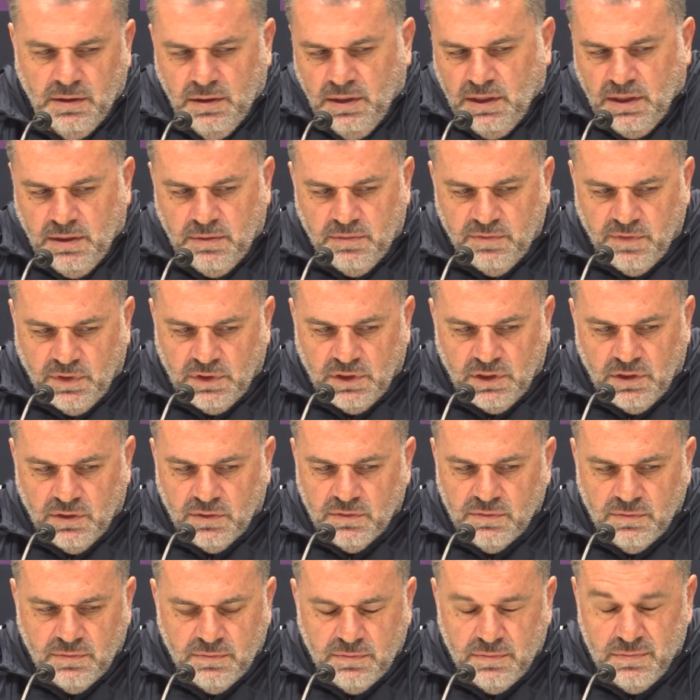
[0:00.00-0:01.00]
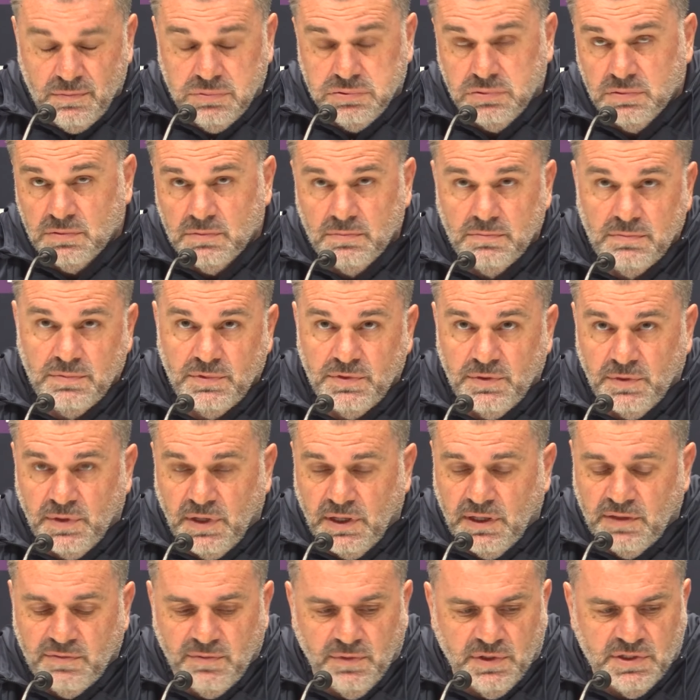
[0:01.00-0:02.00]
yeah, we've only got two and
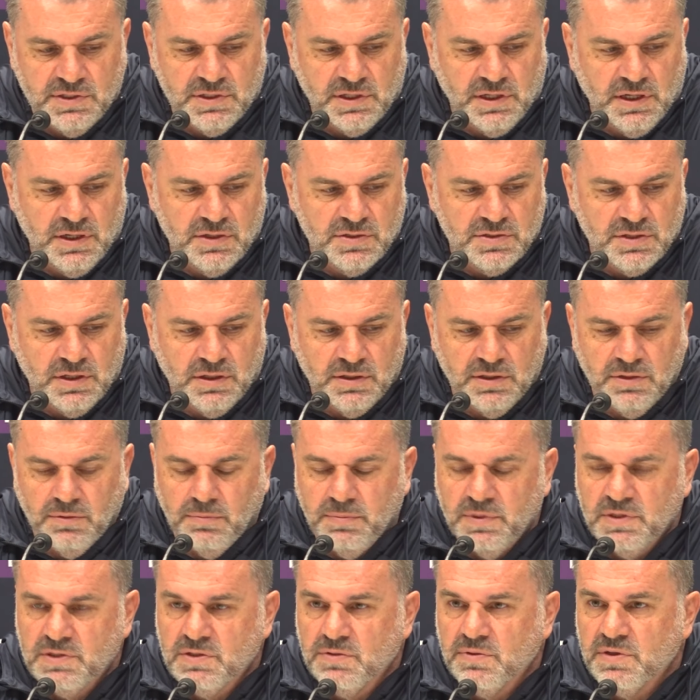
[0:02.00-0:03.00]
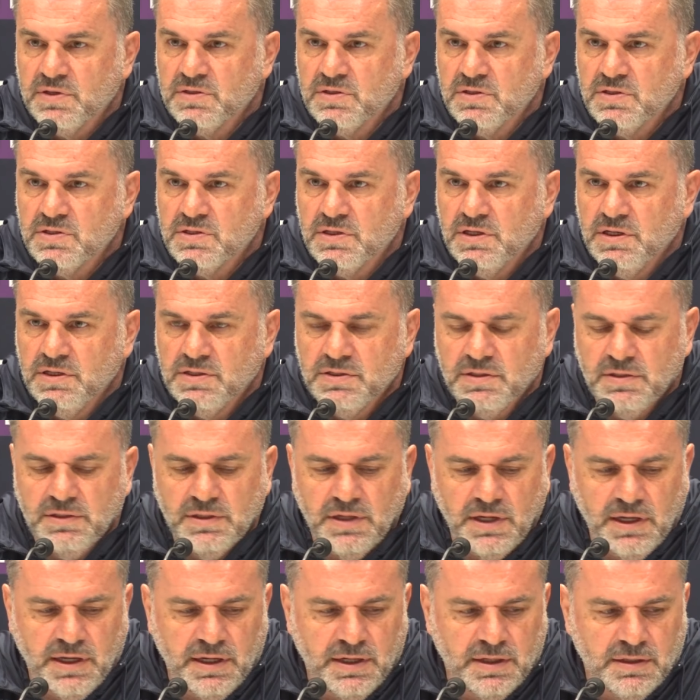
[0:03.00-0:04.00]
a half weeks to go, so he'll miss the rest of the season.